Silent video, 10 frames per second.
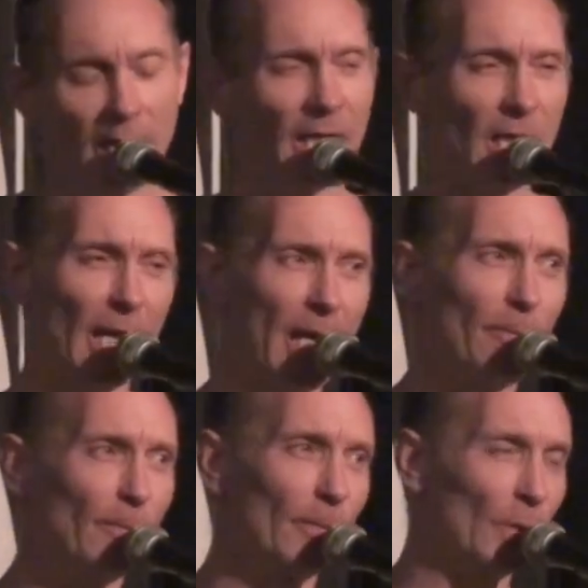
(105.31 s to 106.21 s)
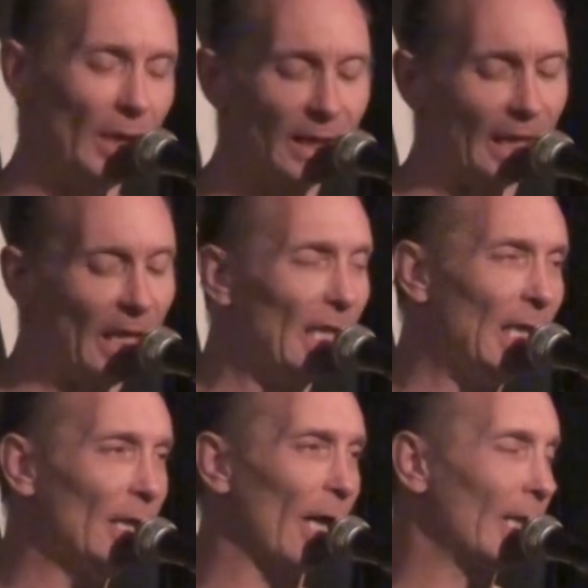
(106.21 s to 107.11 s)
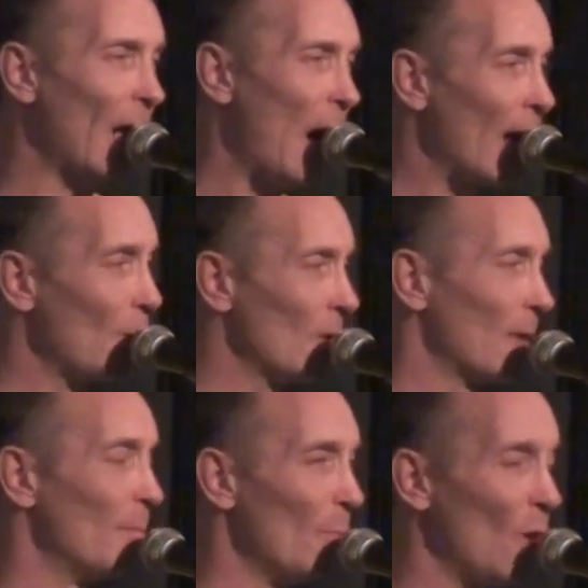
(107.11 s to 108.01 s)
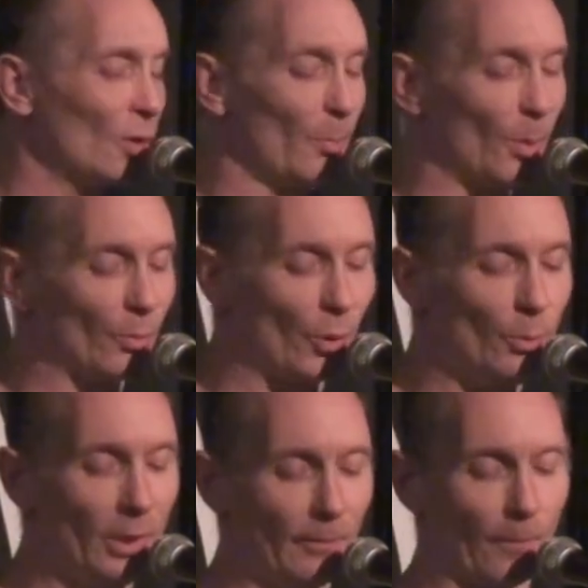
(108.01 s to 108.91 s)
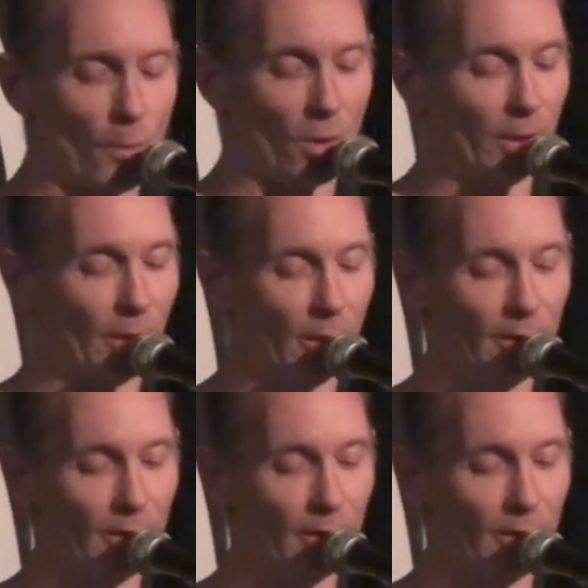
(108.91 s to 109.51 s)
in every key, like I was a multiple tuning fork.